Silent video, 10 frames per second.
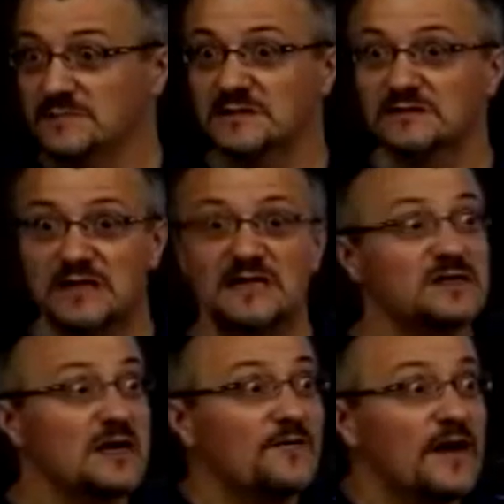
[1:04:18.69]
Okay?
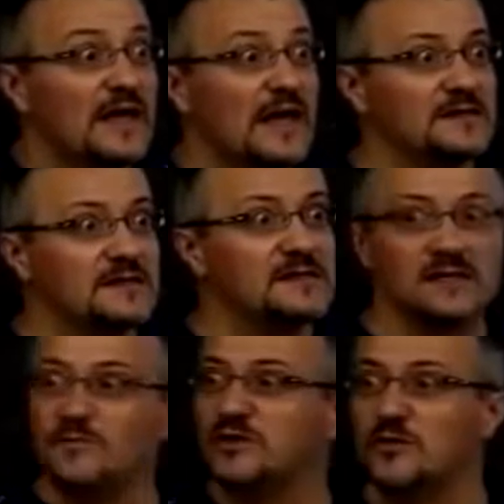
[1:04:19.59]
Fatty acids,
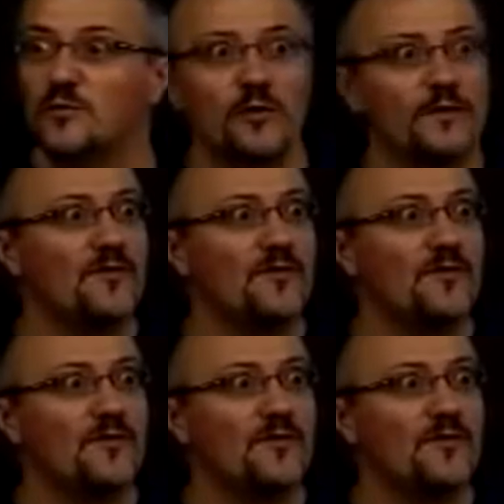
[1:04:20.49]
lipids are important